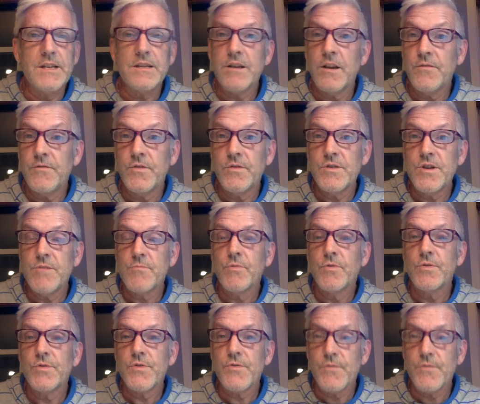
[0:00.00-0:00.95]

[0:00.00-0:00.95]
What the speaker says: cell phone number is